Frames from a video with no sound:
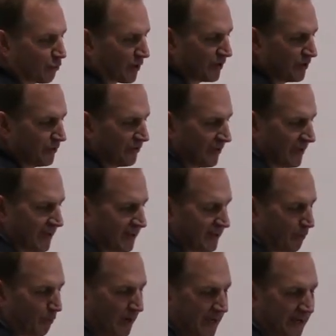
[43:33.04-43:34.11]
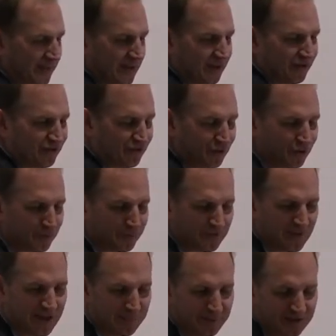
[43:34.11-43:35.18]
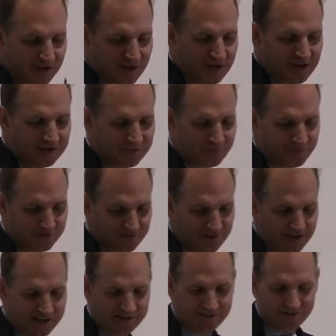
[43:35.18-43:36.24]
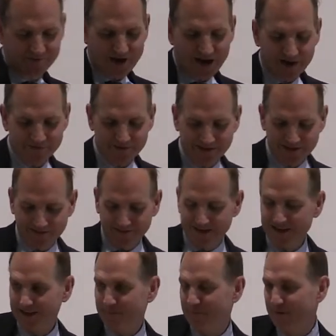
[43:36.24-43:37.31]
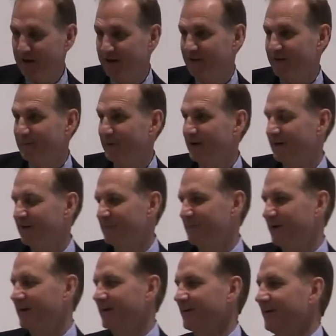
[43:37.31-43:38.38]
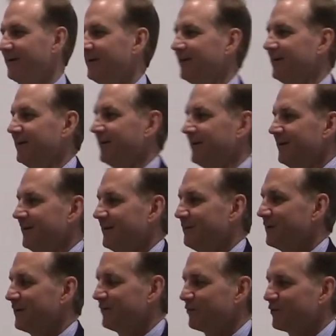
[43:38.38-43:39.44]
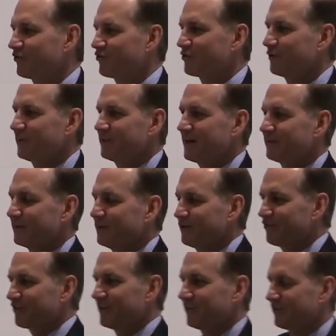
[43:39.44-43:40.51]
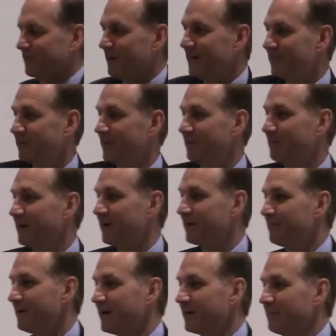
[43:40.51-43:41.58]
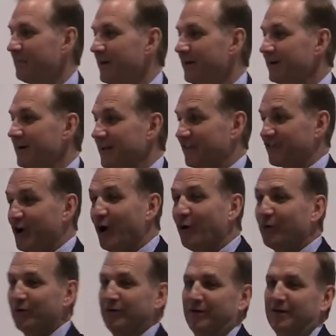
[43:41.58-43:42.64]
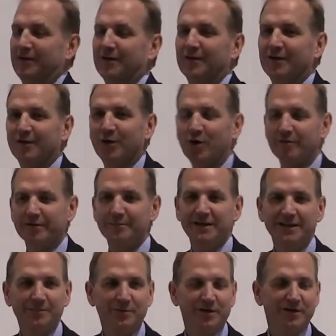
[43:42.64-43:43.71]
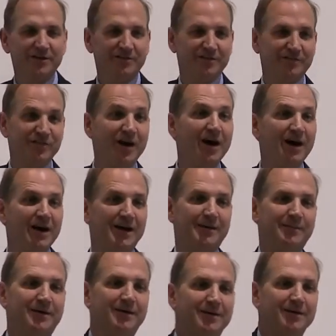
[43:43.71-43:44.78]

we're using it in a way that assumes that because we say it's evolving, it's getting better and better and better. But if we're truly evolutionists, it would have to get better and better and better on its own over many periods of time.